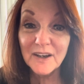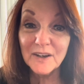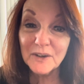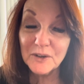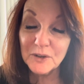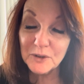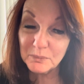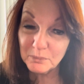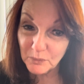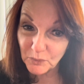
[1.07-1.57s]

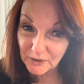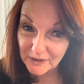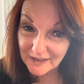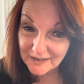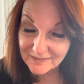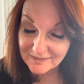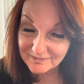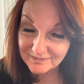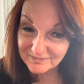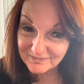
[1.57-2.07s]
Good morning.
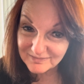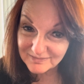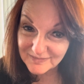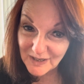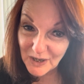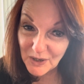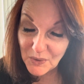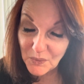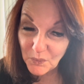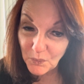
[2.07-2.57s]

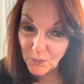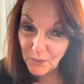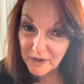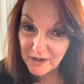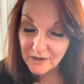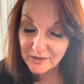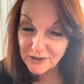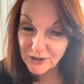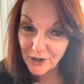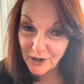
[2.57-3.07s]
We
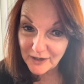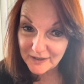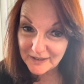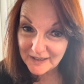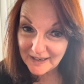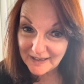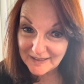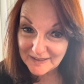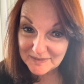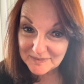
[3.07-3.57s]
are
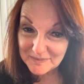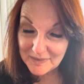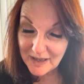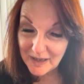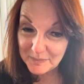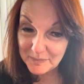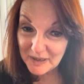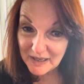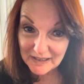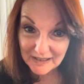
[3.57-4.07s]
talking
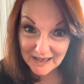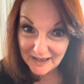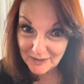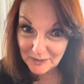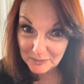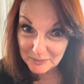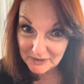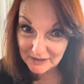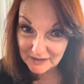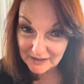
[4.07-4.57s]
about
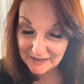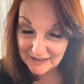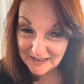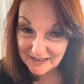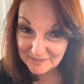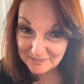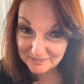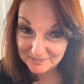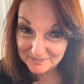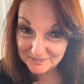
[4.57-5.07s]
accountability
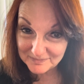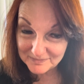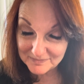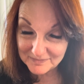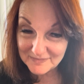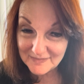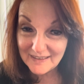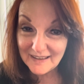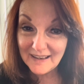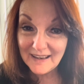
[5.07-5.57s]

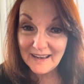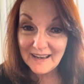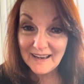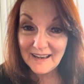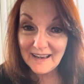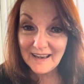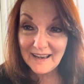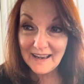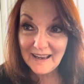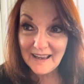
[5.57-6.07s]

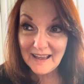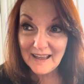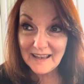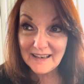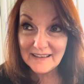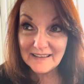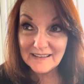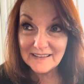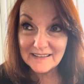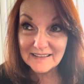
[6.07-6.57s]

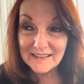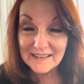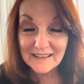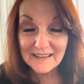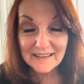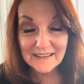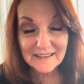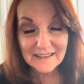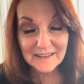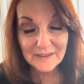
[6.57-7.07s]
and
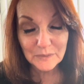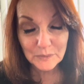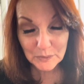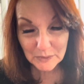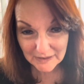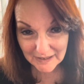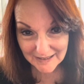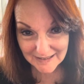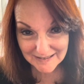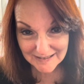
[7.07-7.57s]

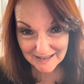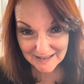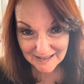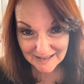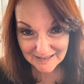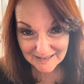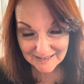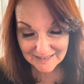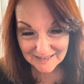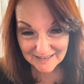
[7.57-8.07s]

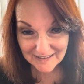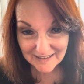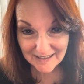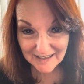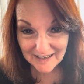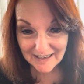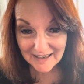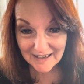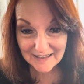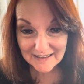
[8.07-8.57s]
realizing
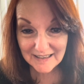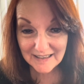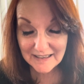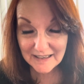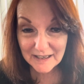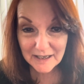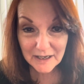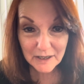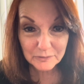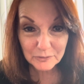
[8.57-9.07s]
that
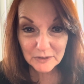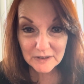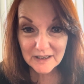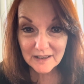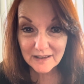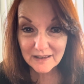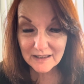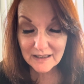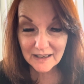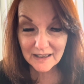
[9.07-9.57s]

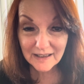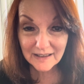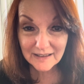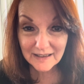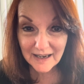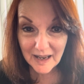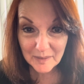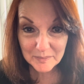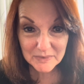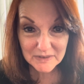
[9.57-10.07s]
everything that
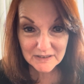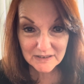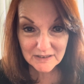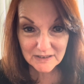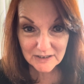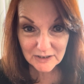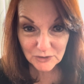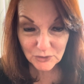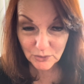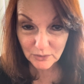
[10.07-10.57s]

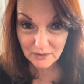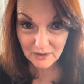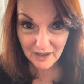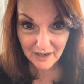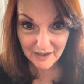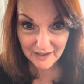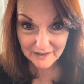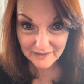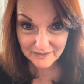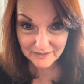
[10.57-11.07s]
happens in your
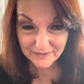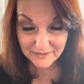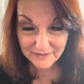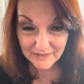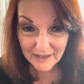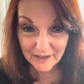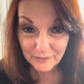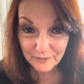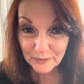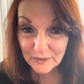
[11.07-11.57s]
life,
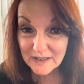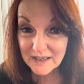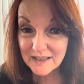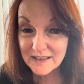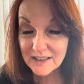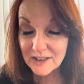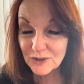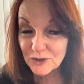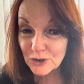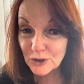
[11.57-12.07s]
every
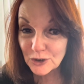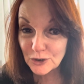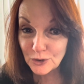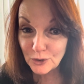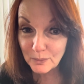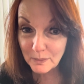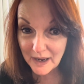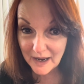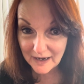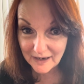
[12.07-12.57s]
decision you
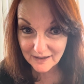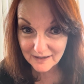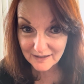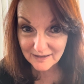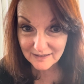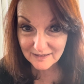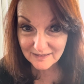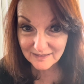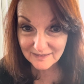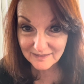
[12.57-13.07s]
make,
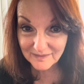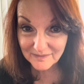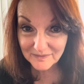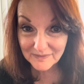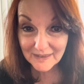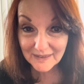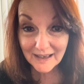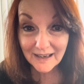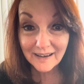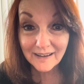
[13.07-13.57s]

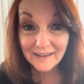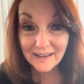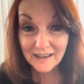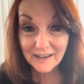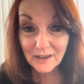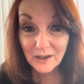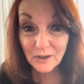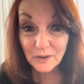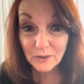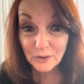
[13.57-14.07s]

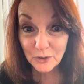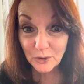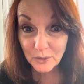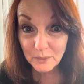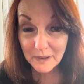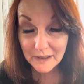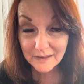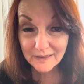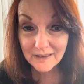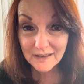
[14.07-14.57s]
honey, you
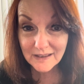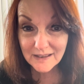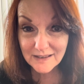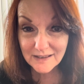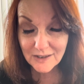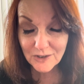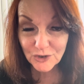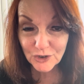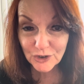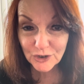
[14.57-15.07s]
made the
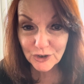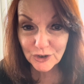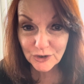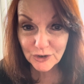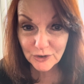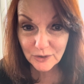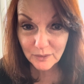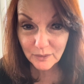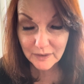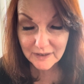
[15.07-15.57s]
decision to
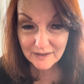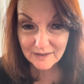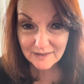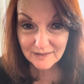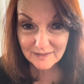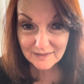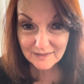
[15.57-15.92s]
do it.